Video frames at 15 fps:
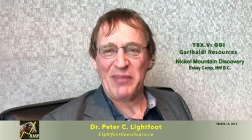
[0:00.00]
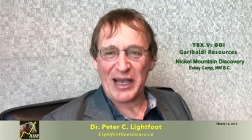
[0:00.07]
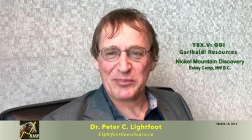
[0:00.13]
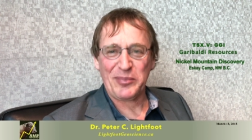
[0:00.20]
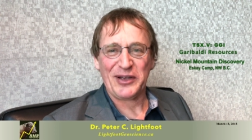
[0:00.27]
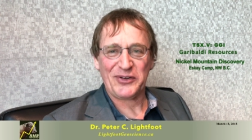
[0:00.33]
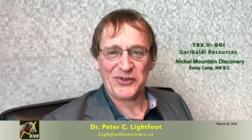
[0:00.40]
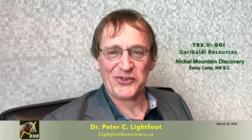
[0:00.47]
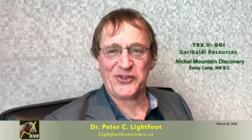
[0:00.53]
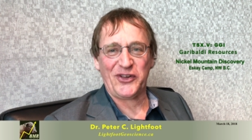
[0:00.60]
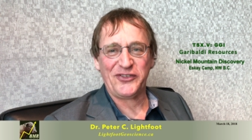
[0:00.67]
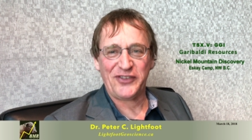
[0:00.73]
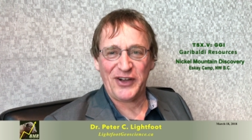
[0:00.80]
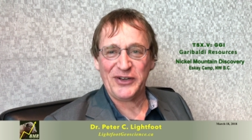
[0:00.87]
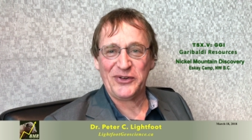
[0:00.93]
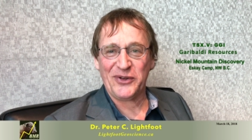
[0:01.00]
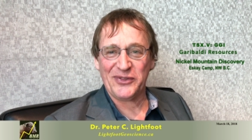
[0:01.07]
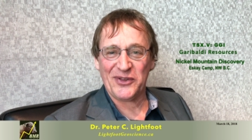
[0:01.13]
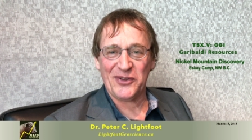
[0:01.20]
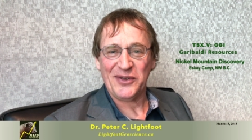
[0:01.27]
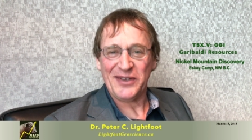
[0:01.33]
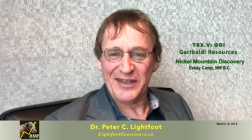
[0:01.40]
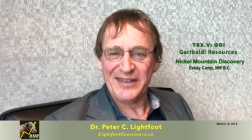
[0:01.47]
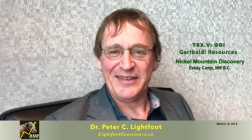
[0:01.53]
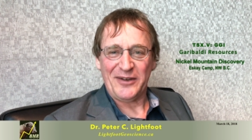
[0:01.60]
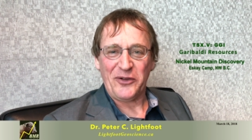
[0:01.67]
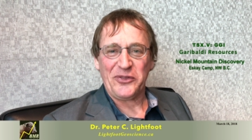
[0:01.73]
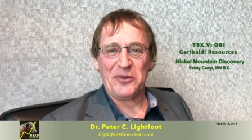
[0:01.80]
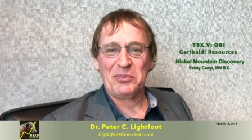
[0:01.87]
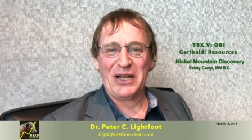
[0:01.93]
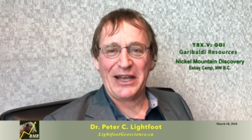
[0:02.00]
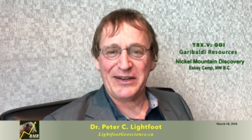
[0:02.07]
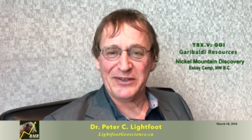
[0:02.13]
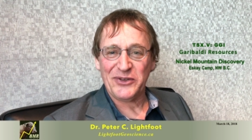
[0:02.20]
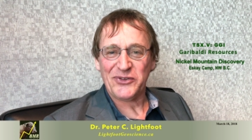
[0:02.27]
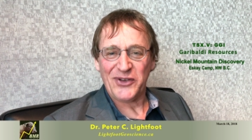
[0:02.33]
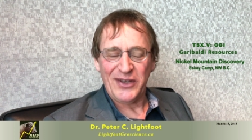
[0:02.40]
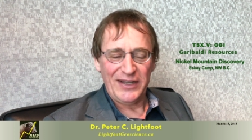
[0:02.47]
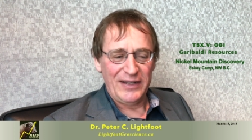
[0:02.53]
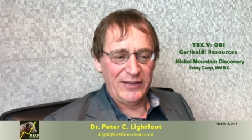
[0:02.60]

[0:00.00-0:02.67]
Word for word: magmatic sulfide on the, on the planet.